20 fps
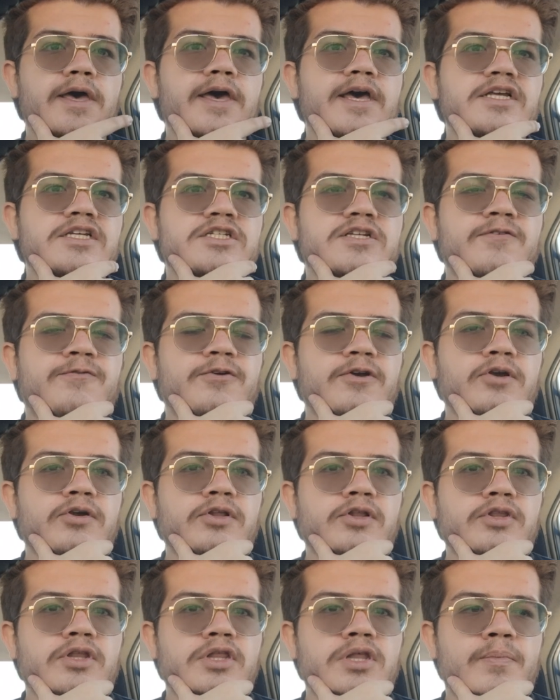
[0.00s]
and she
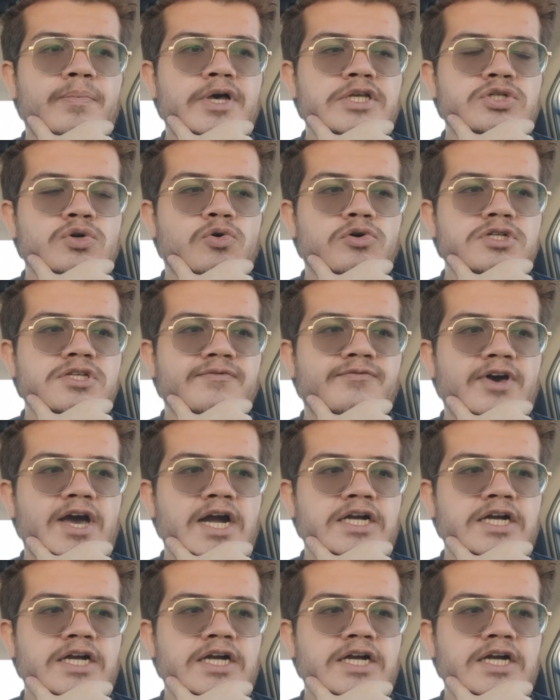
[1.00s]
figured that the best course of